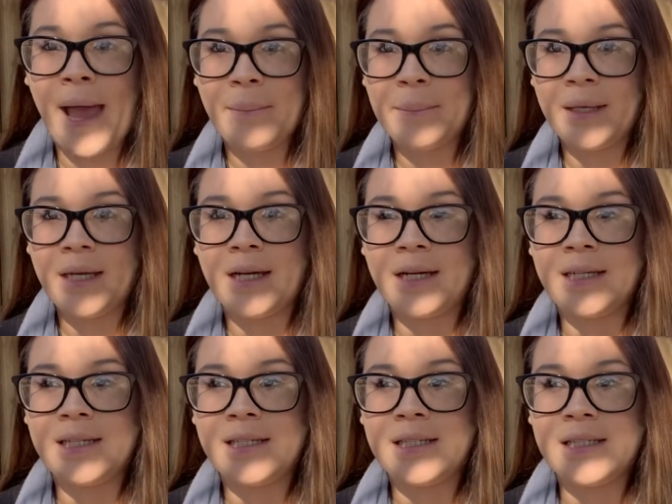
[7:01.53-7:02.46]

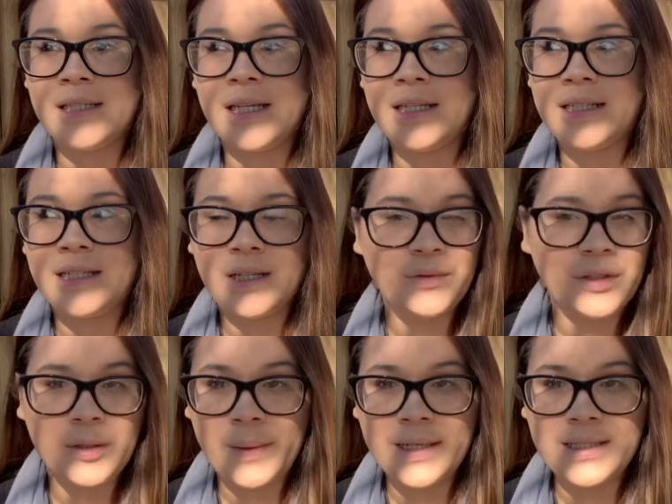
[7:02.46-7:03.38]
because it didn't
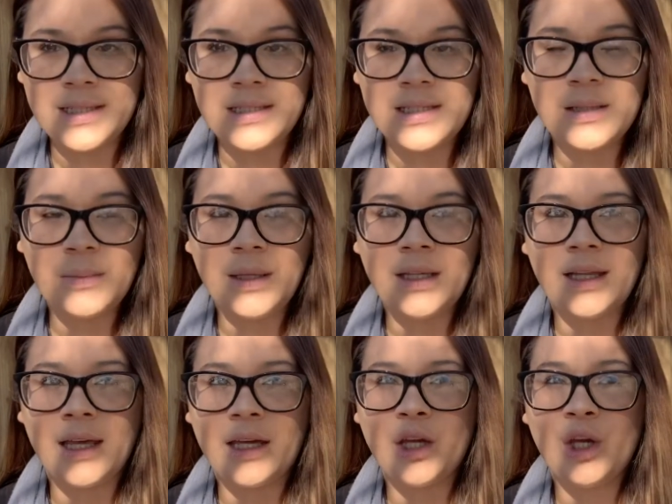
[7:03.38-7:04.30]
really make sense to me.
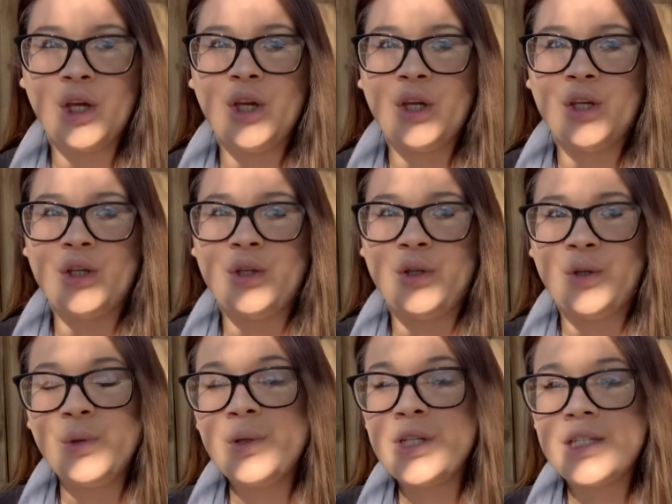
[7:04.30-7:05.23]
Like,
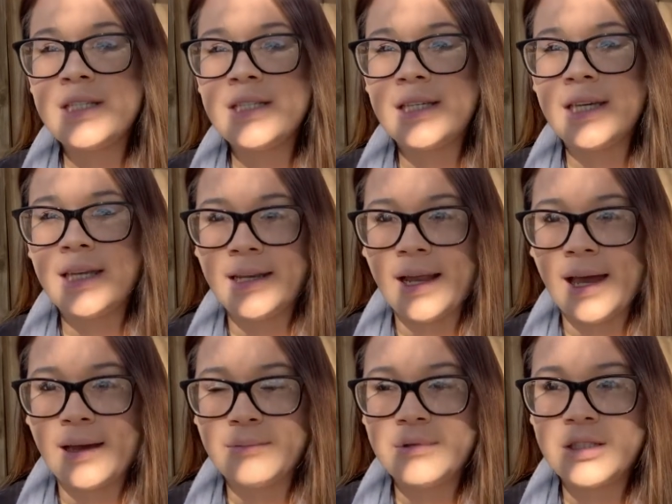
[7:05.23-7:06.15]
you were just
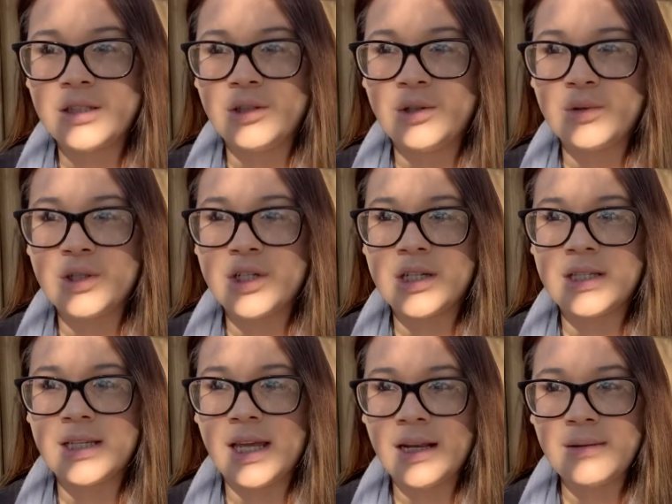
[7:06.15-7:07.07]
kidnapped, you were
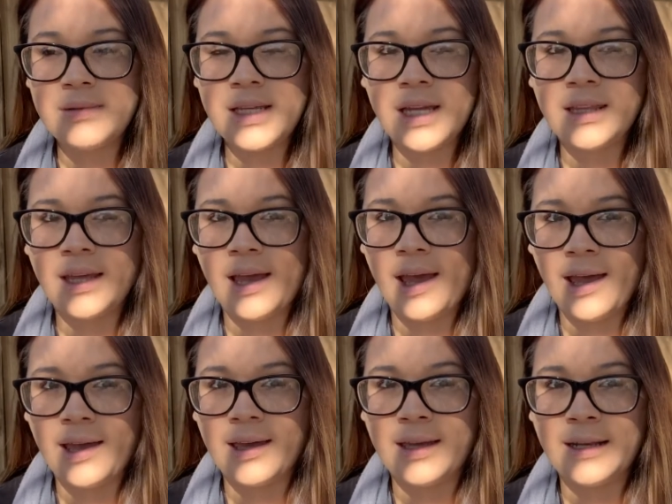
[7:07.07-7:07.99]
just hit upside the
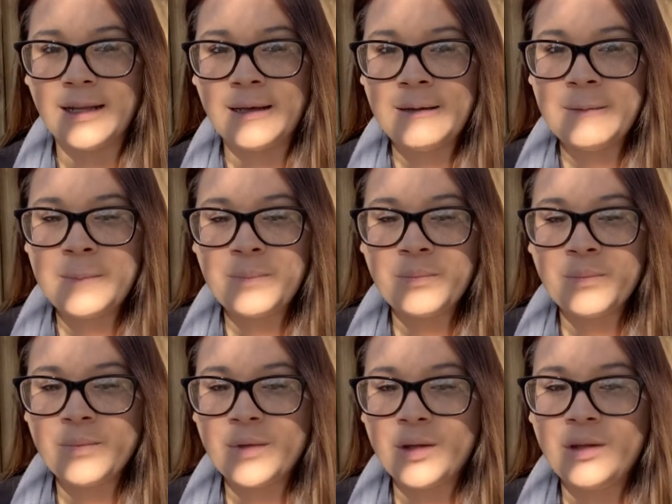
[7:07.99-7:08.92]
head,
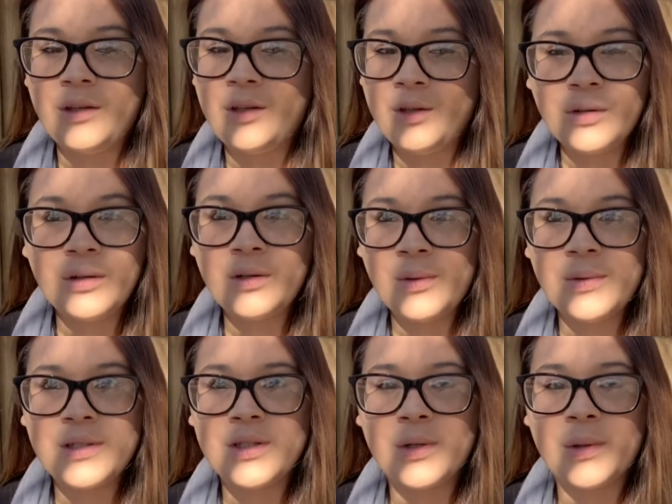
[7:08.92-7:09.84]
you don't know
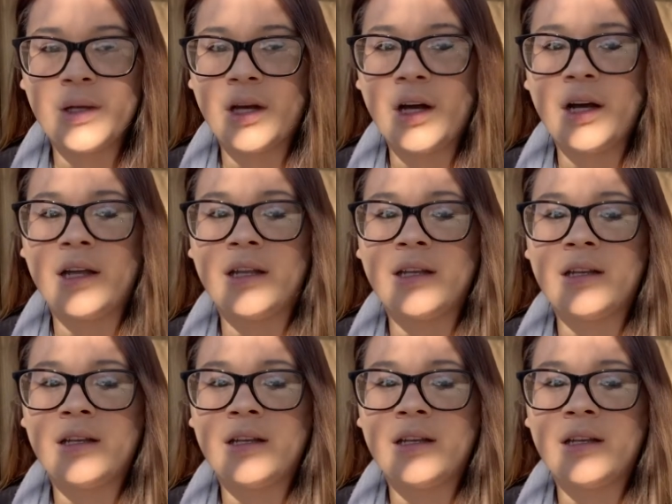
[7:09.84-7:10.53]
what's going on,